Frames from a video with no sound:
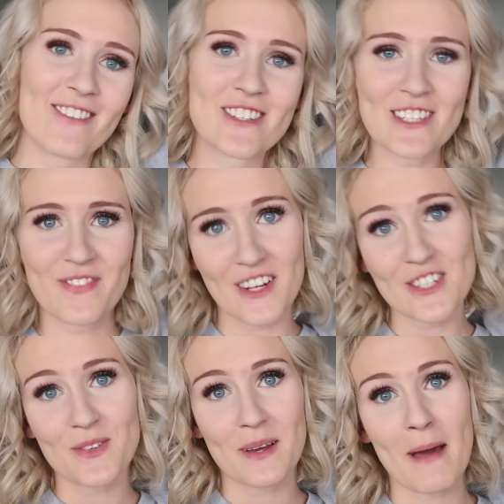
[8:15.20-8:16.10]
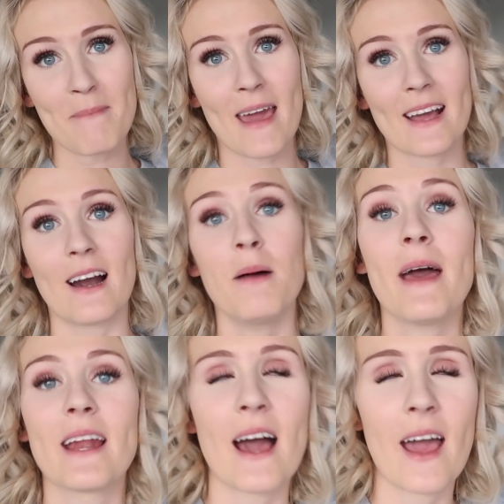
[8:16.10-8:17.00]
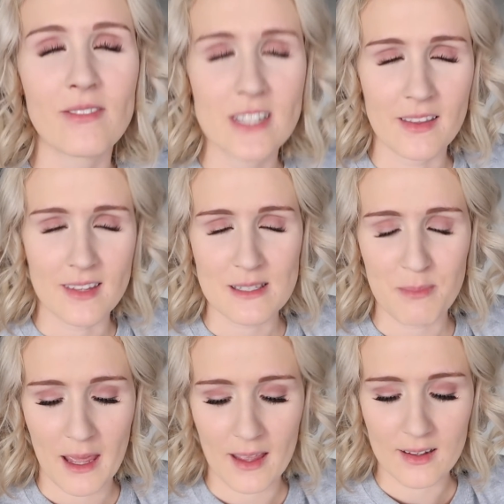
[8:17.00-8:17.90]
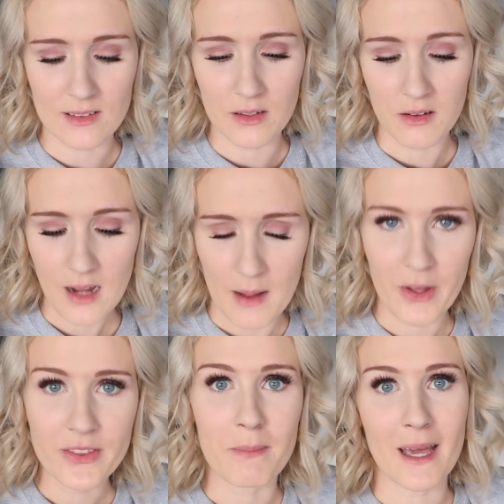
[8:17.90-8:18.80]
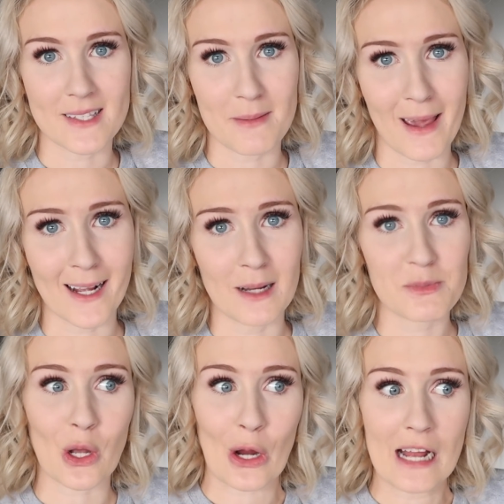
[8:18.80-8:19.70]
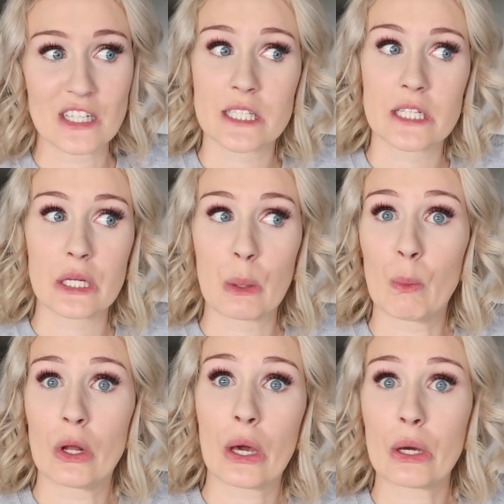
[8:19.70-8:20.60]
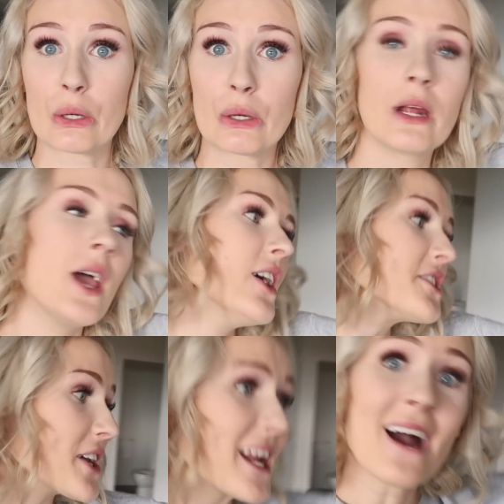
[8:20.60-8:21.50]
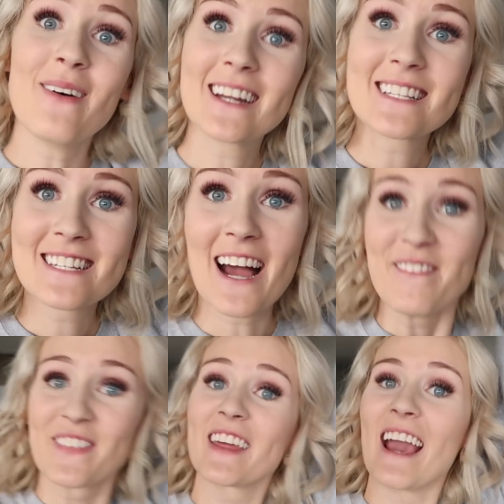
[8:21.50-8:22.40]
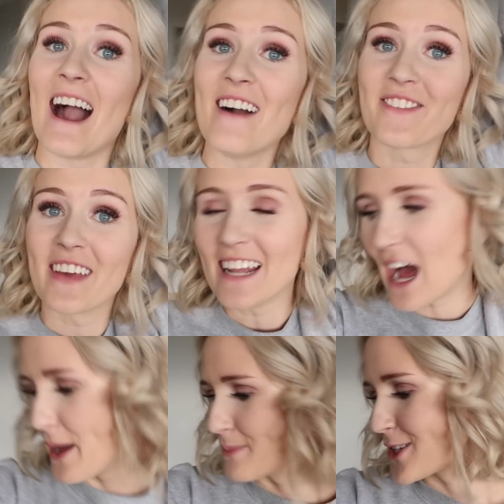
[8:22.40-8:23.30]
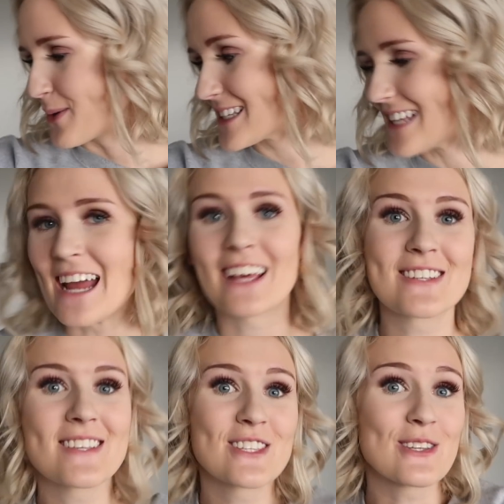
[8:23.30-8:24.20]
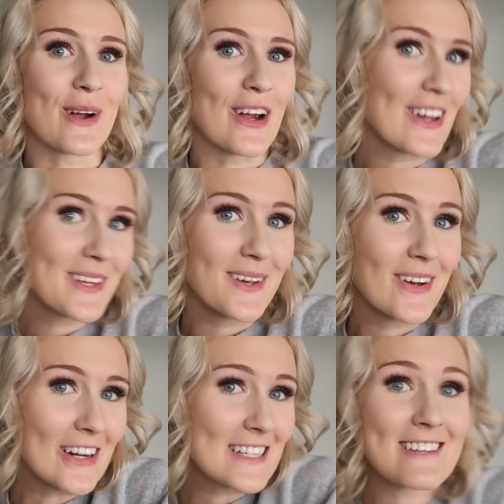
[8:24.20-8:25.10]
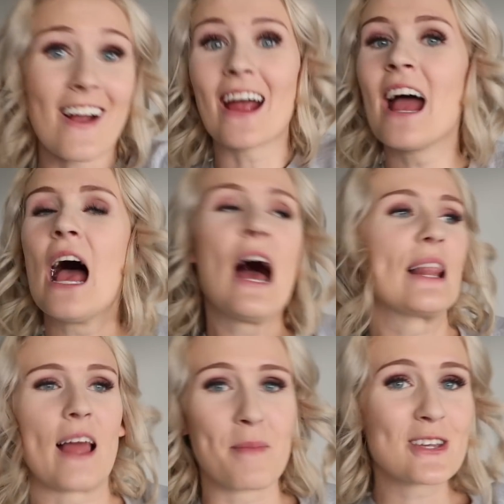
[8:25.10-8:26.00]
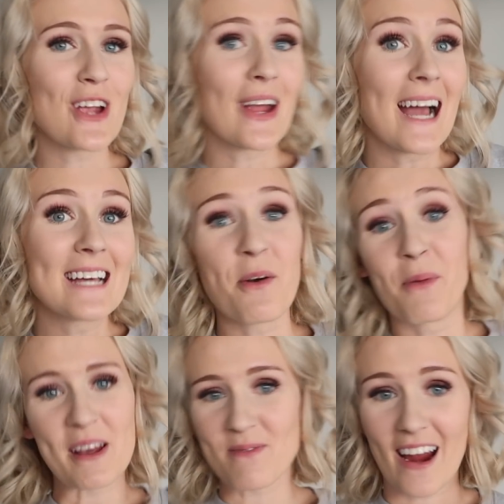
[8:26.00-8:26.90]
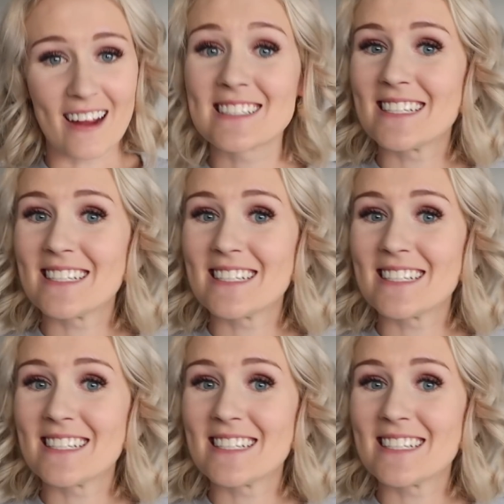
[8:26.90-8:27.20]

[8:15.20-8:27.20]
I've just finished doing my makeup and I've done this pink look. I'm not the best at makeup, so I just did what I could. So now it is time for the outfit. I am so excited because it's so cute. So let me show you guys what I'm wearing